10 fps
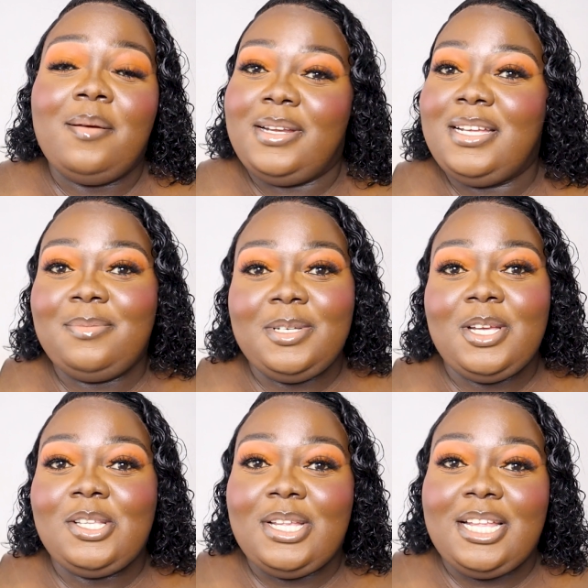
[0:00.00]
please be
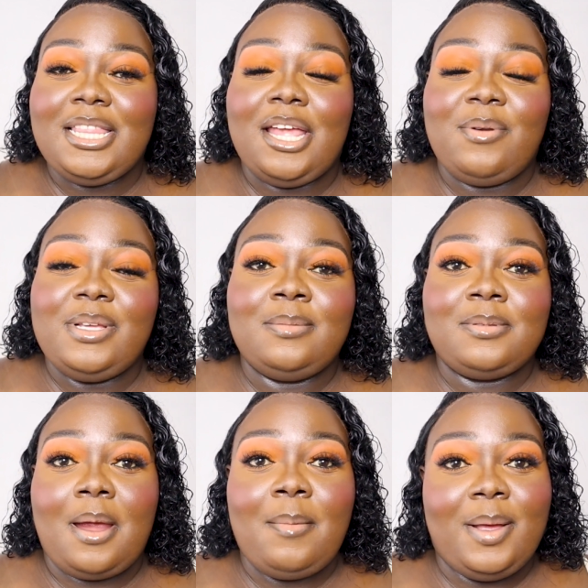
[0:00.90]
sure to click that red
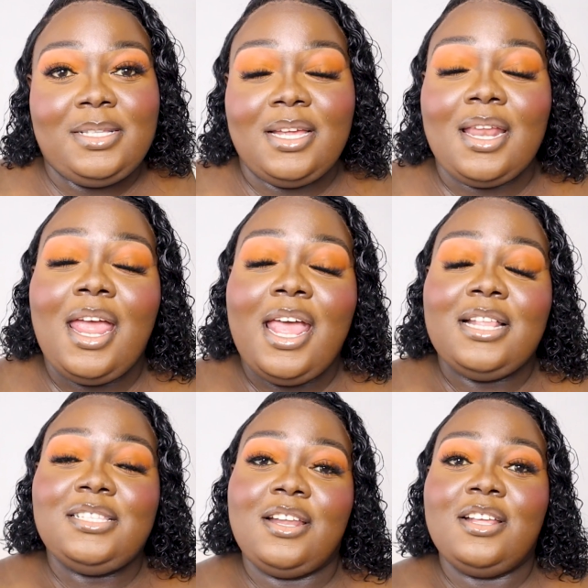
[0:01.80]
subscribe button,
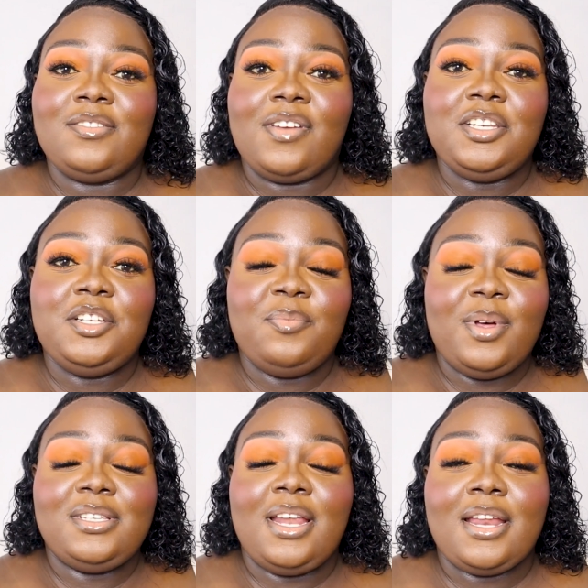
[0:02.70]
turn notification
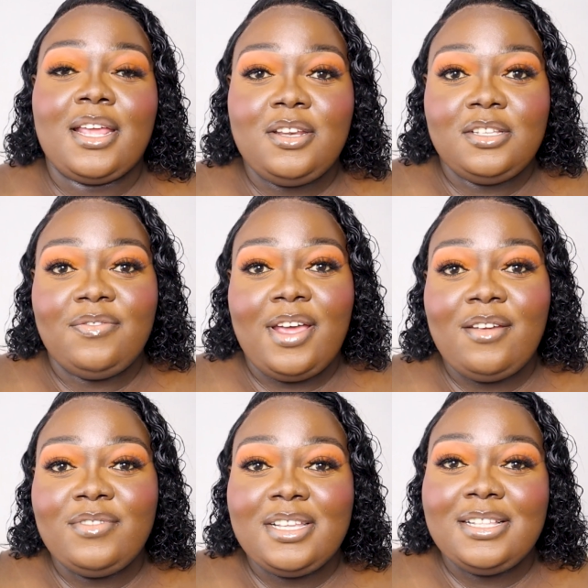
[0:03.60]
bell so that I get notified
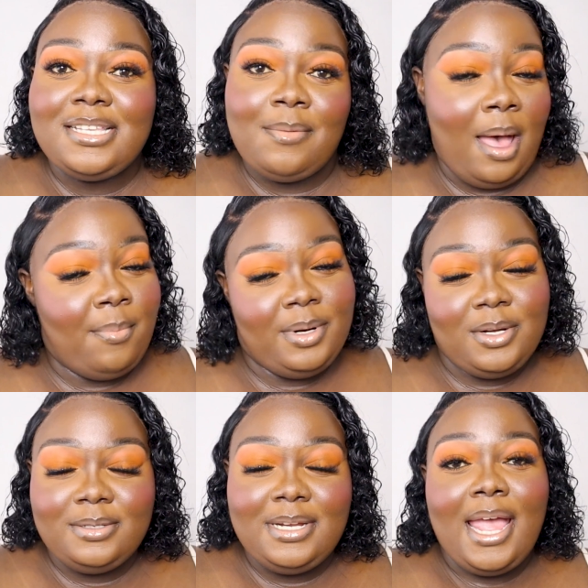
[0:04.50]
every single time I
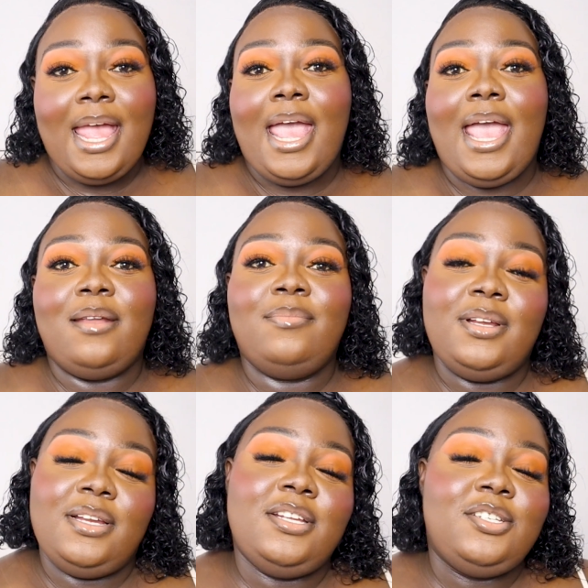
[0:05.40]
upload, and
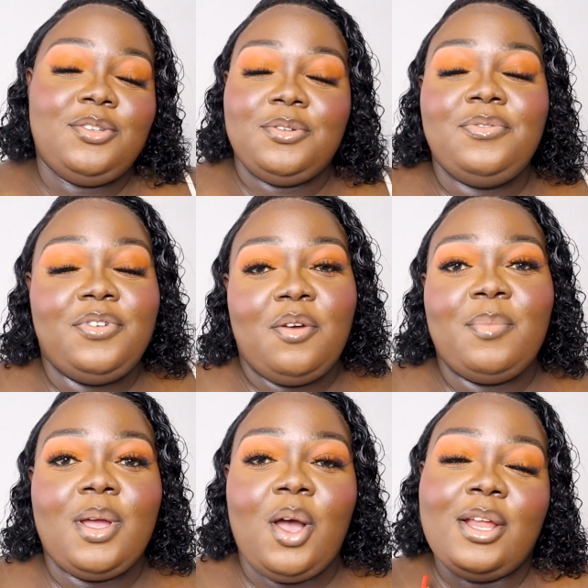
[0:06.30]
please do follow
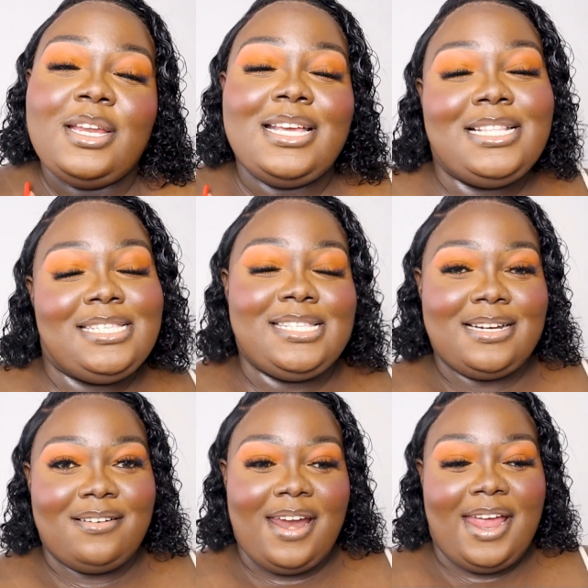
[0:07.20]
me on
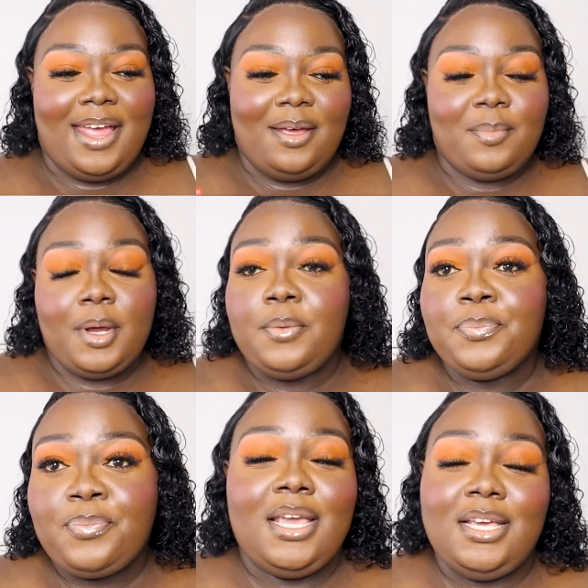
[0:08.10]
Instagram.
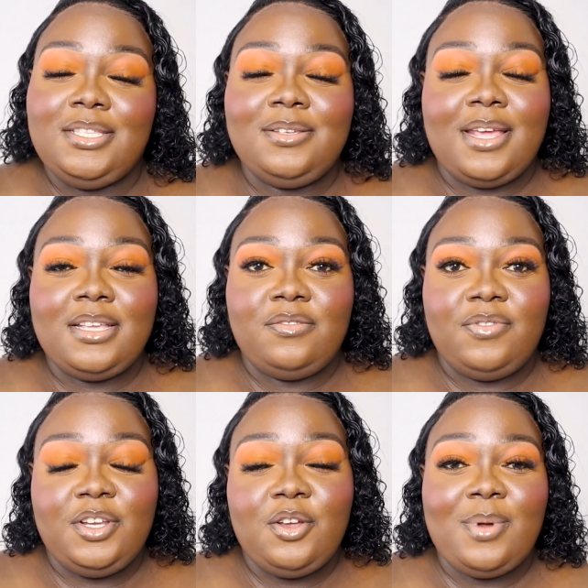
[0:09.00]
In today's
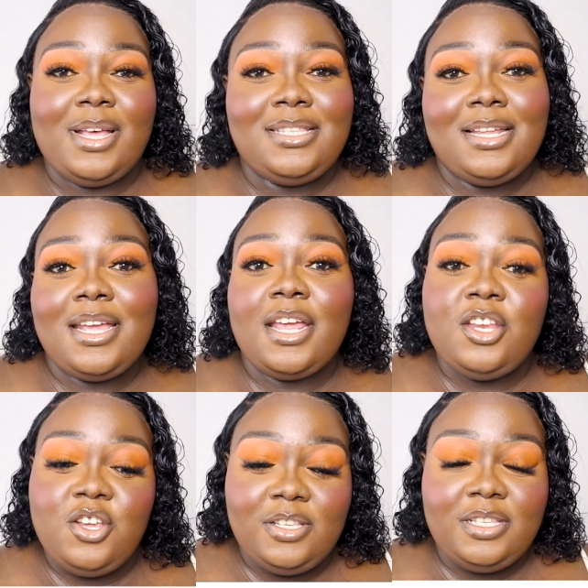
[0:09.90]
video we are starting a
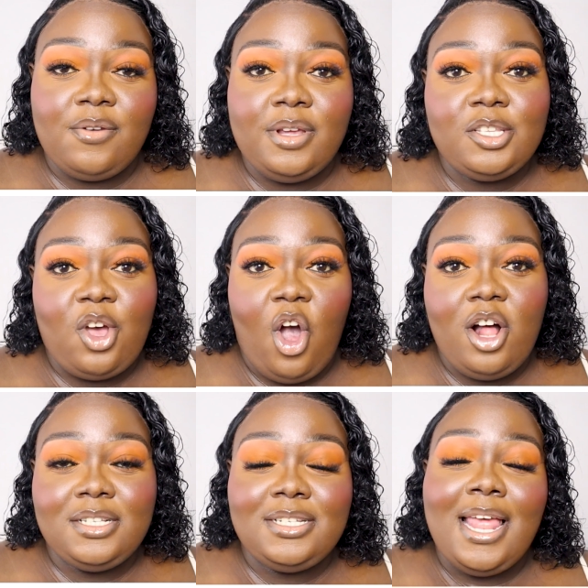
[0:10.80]
new series
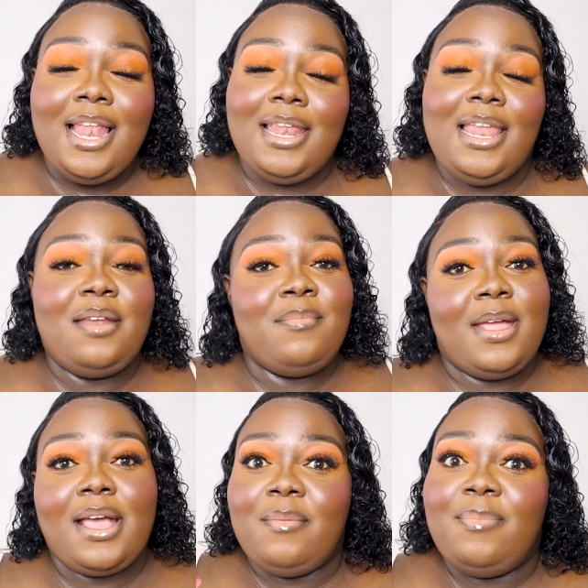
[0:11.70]
called Learn
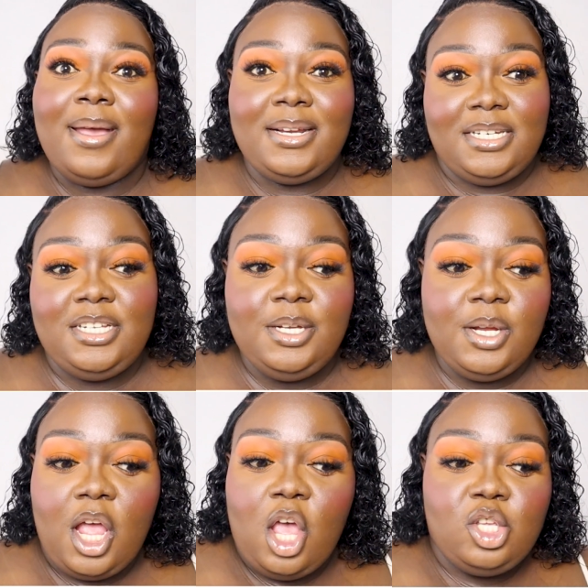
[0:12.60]
Makeup by Deigh.
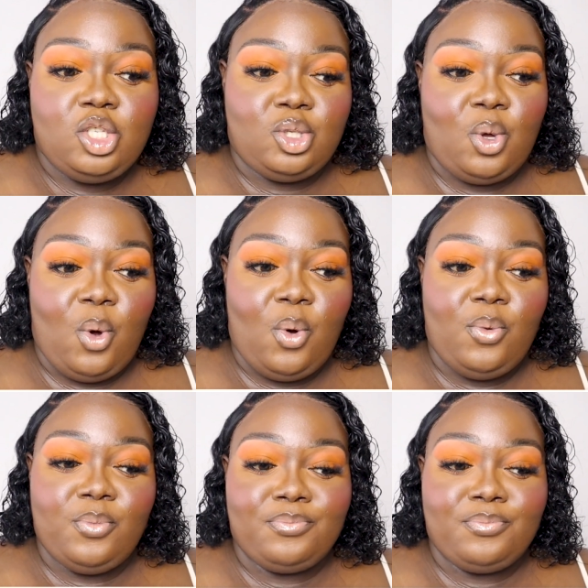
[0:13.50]
So